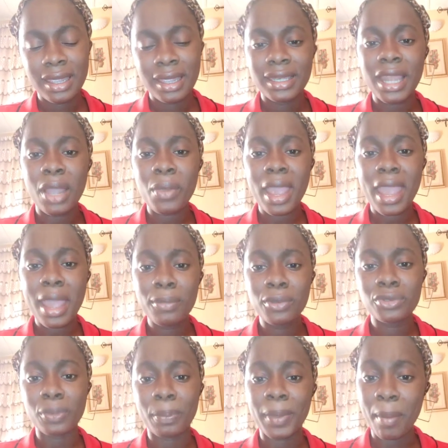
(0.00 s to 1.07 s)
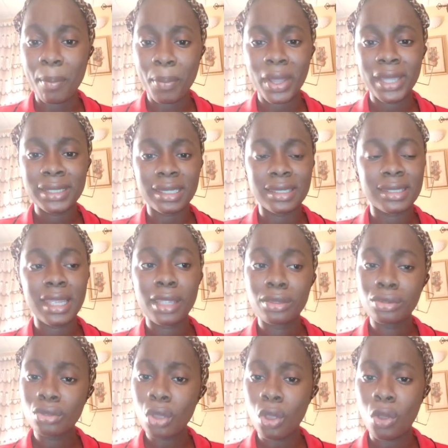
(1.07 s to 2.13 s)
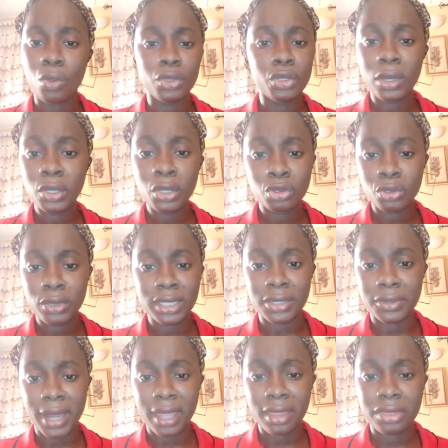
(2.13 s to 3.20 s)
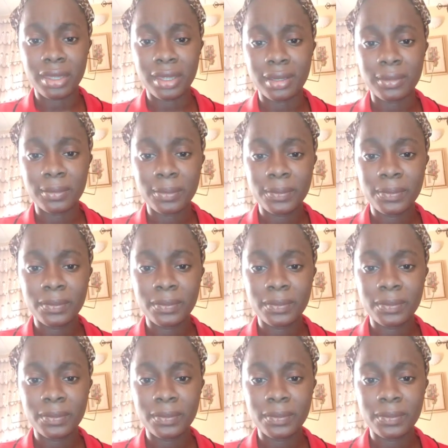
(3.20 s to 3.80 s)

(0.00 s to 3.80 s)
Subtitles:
that were able to pinpoint and say, no, you're not doing the right thing.